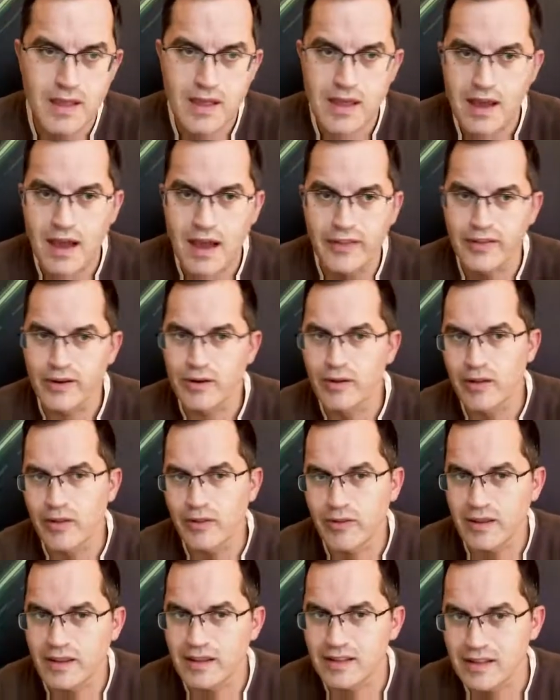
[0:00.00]
And the only
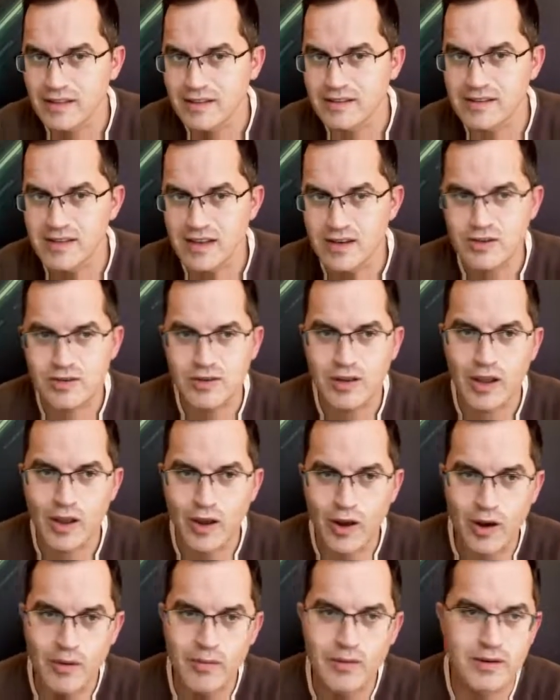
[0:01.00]
thing that is actually
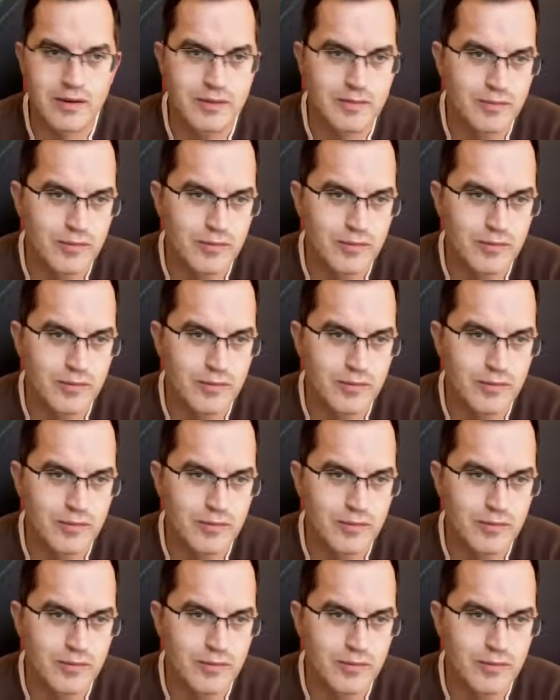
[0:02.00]
common